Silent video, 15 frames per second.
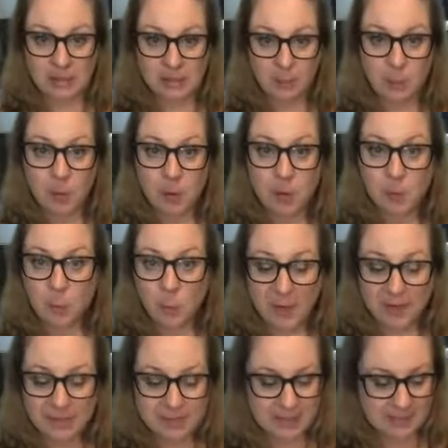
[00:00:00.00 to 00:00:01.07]
I'm going to
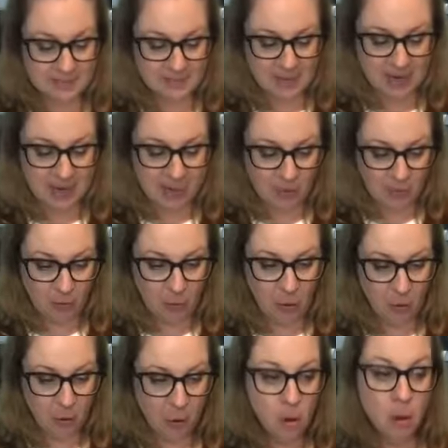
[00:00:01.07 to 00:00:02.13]
whisk together
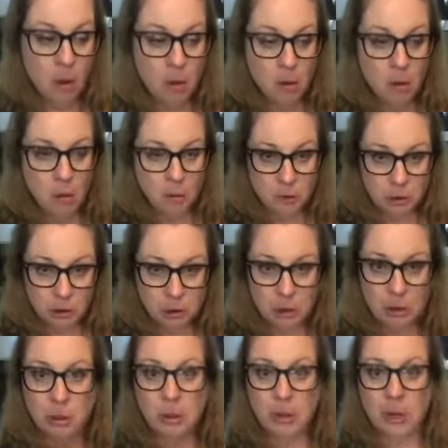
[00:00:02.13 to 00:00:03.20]

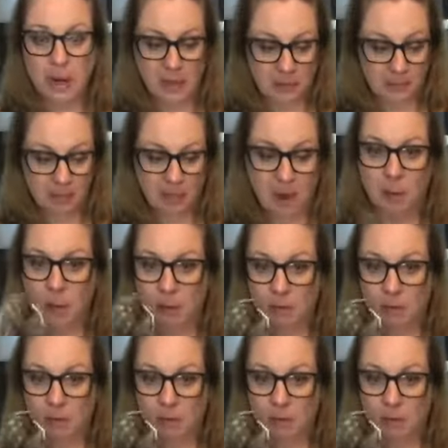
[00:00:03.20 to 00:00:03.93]
sugar and the flour.